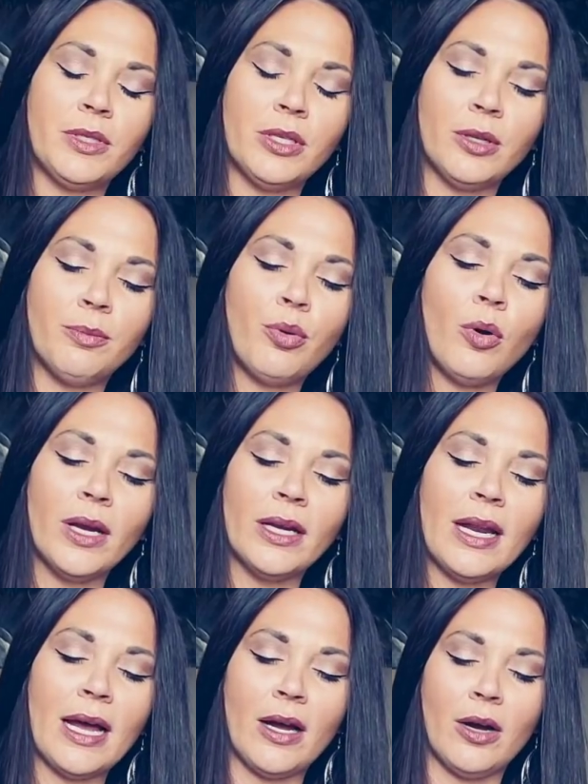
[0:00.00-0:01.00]
to the
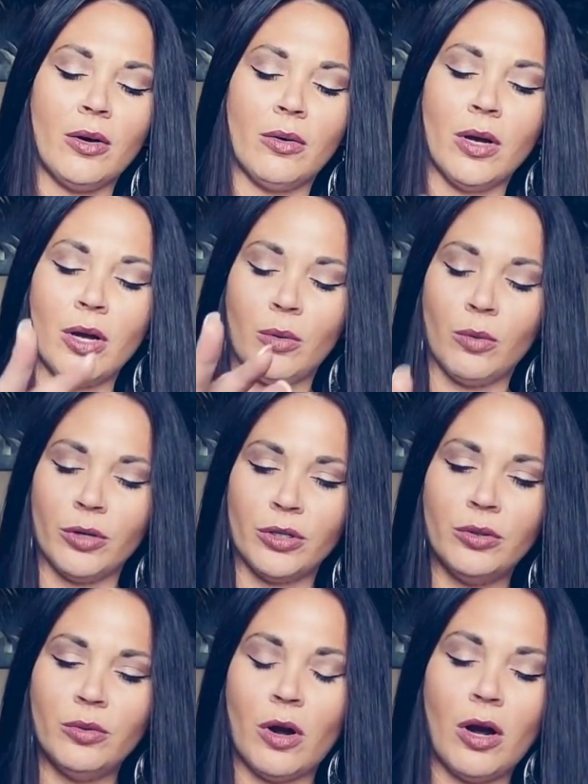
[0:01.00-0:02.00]
point now where
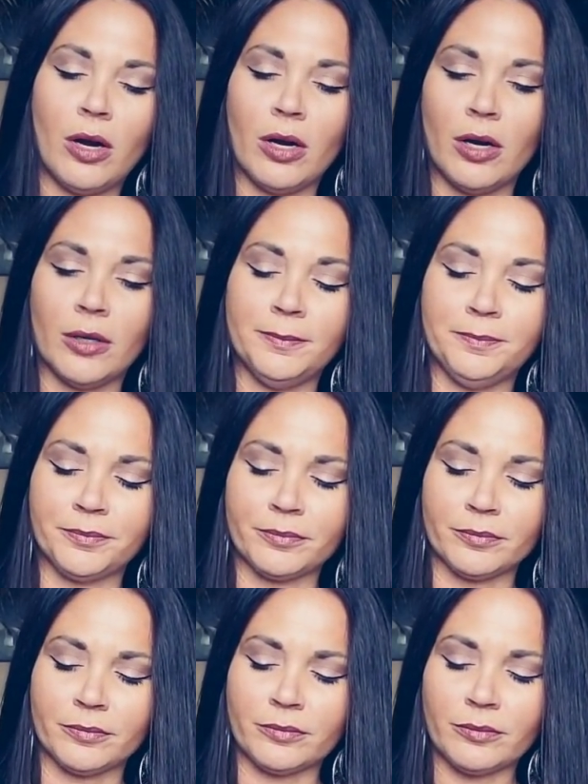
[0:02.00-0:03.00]
you are
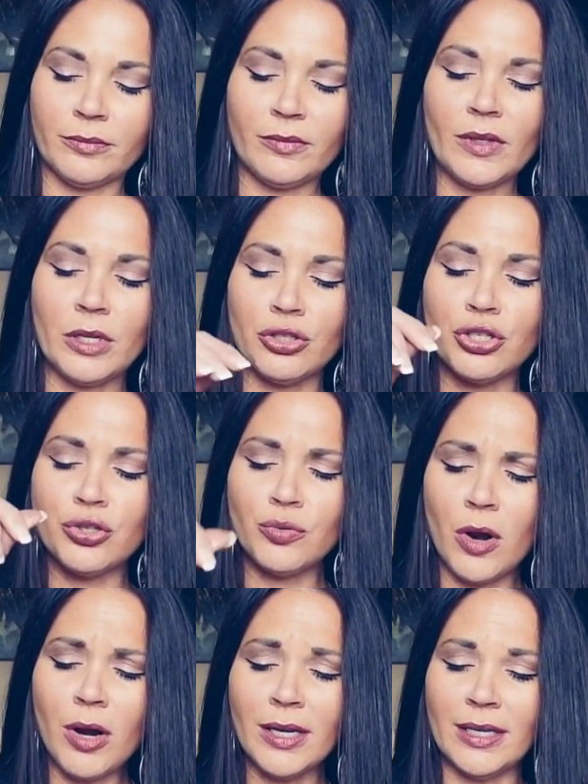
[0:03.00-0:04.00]

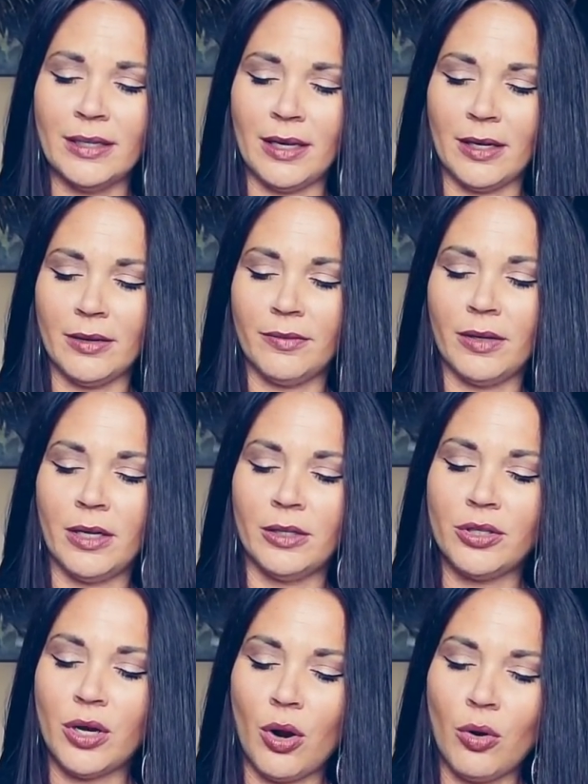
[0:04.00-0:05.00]
strong enough
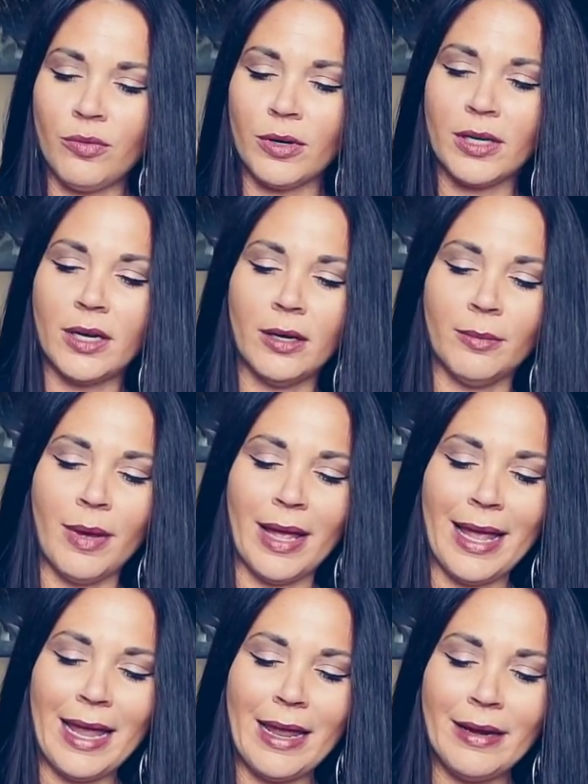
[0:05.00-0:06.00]
to overcome
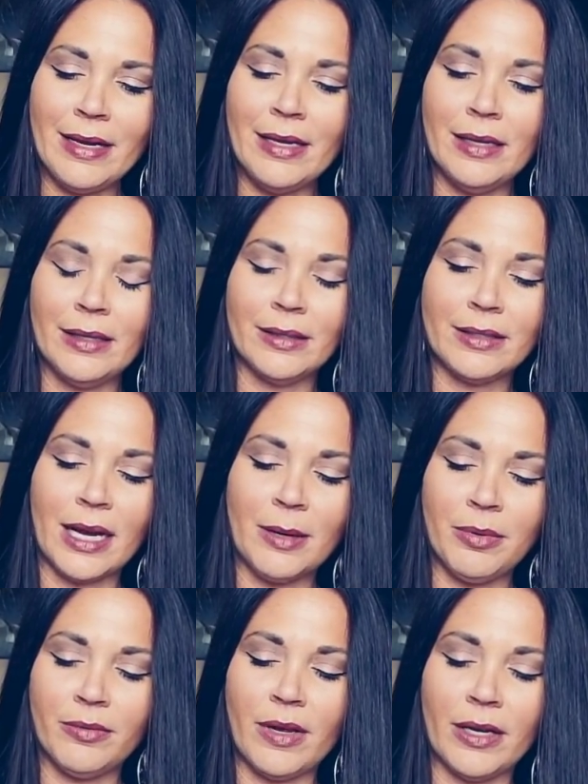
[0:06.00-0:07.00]
any
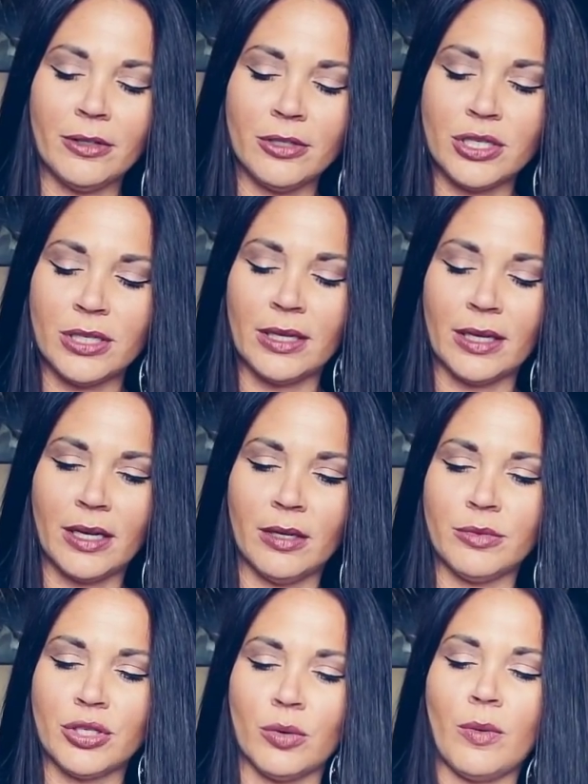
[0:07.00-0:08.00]
type of energy that
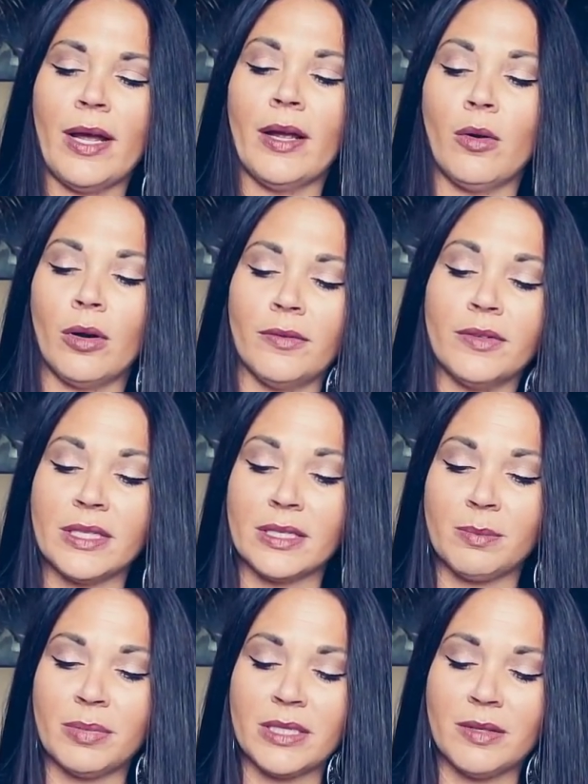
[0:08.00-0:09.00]
comes your way or if it's a
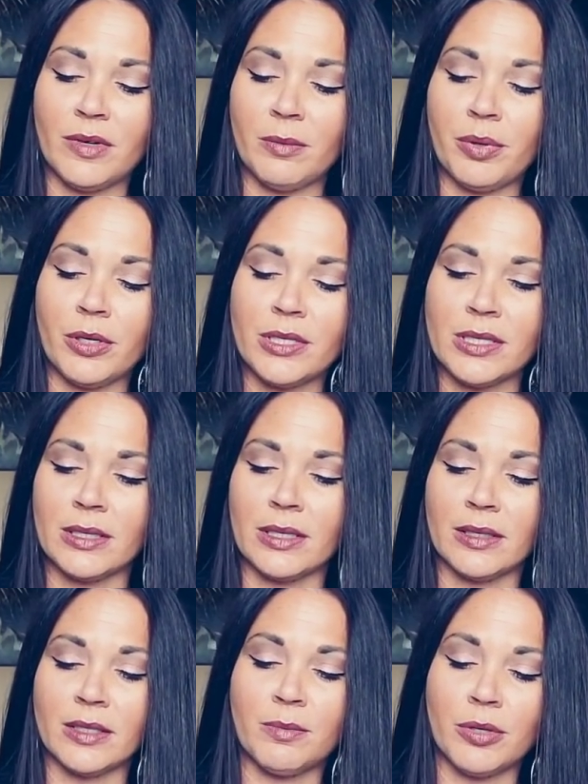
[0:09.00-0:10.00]
specific person
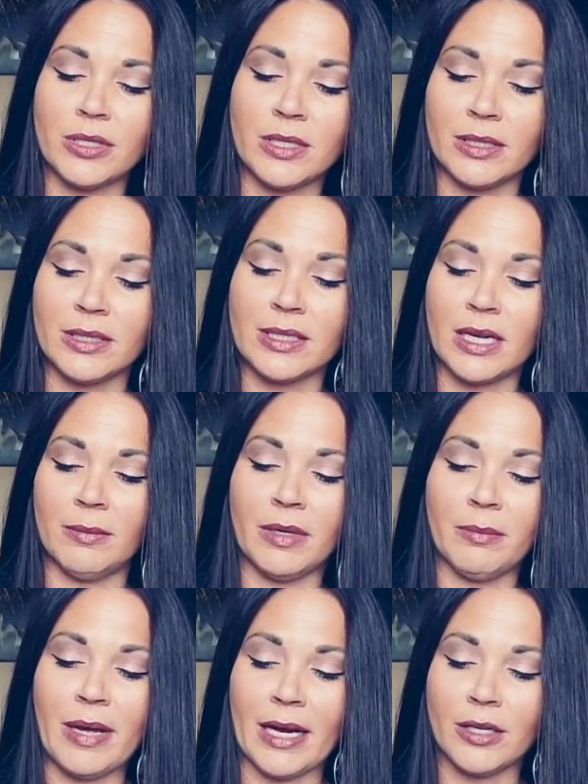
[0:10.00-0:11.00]
and this person is
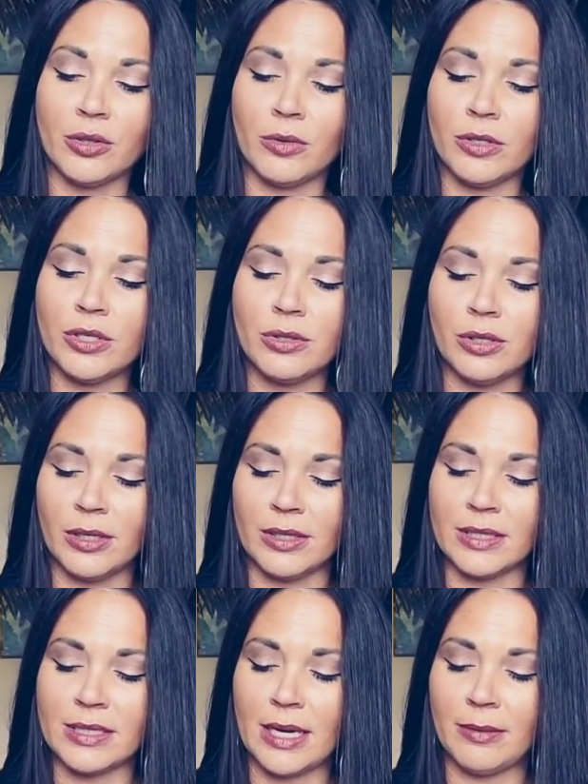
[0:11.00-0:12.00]
coming back towards you during
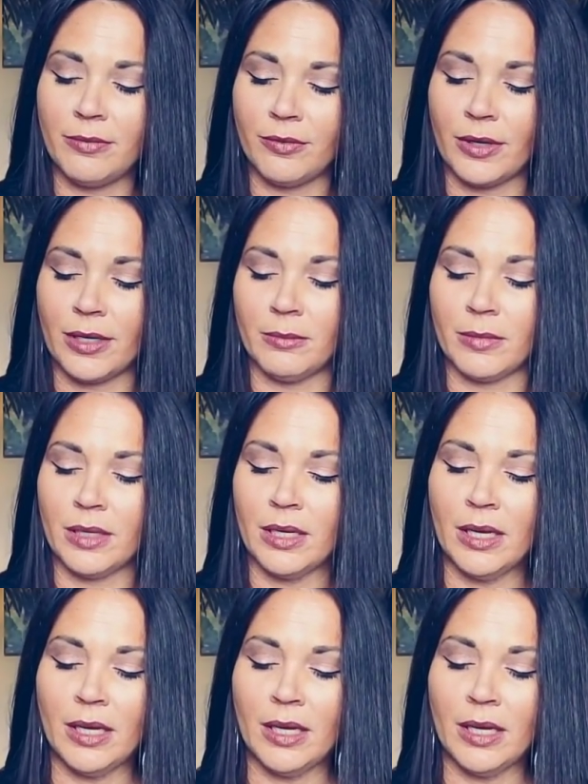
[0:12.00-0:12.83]
this time frame